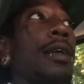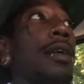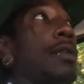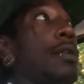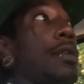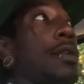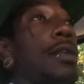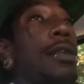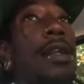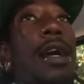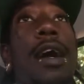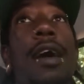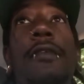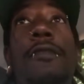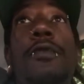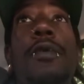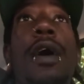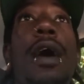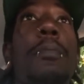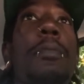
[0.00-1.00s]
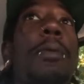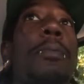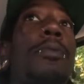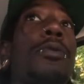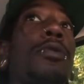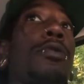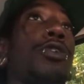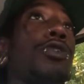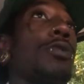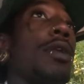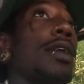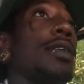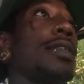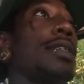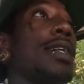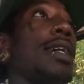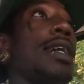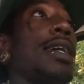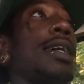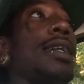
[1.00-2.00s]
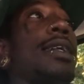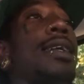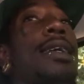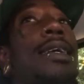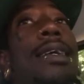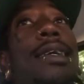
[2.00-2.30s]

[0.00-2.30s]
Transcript: now if you have people you trust in